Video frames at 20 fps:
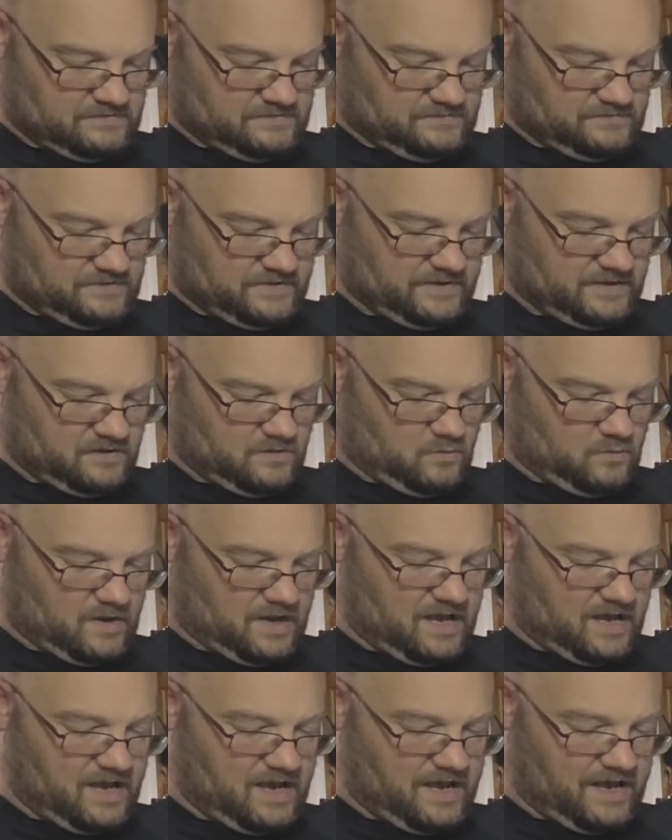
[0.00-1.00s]
They're like, oh,
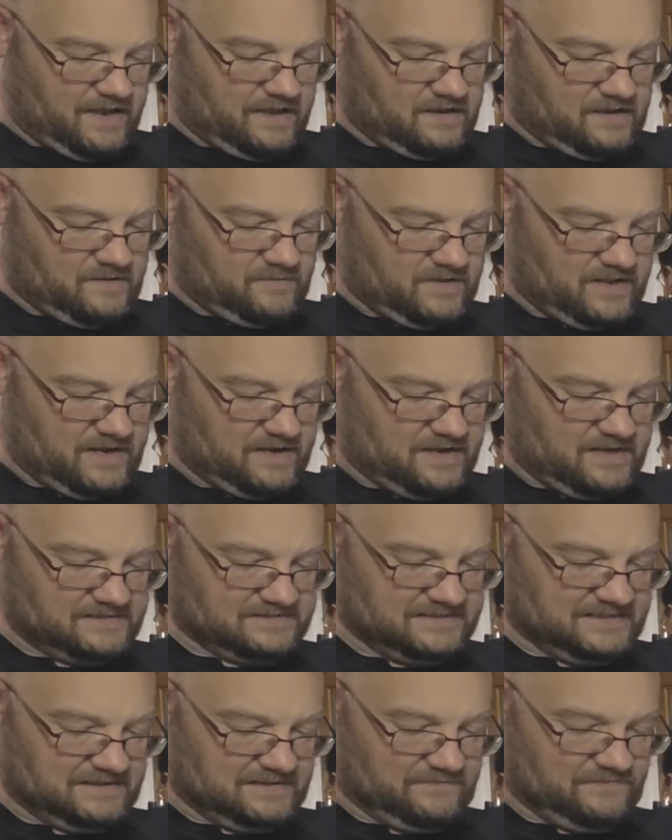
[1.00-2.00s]
why? I'm like, because
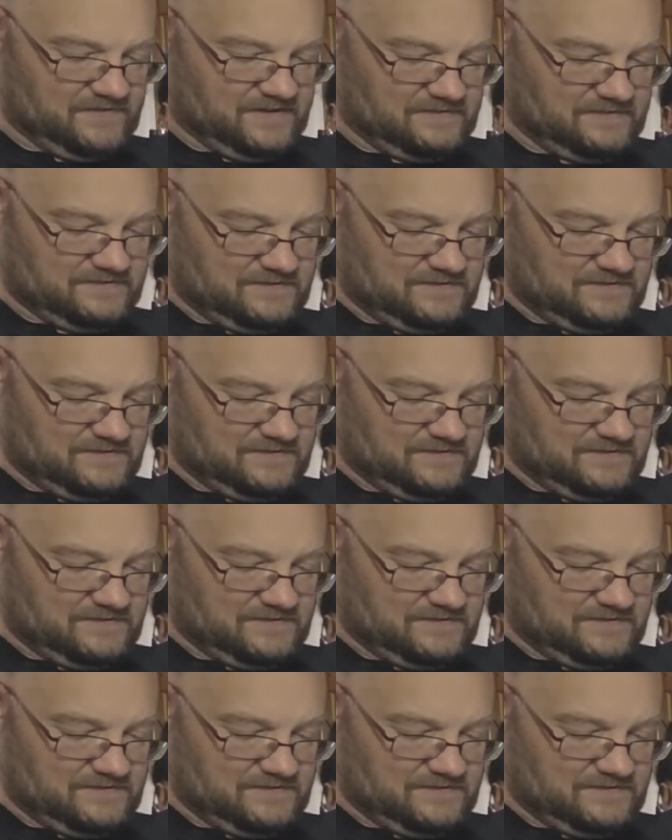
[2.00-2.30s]
it's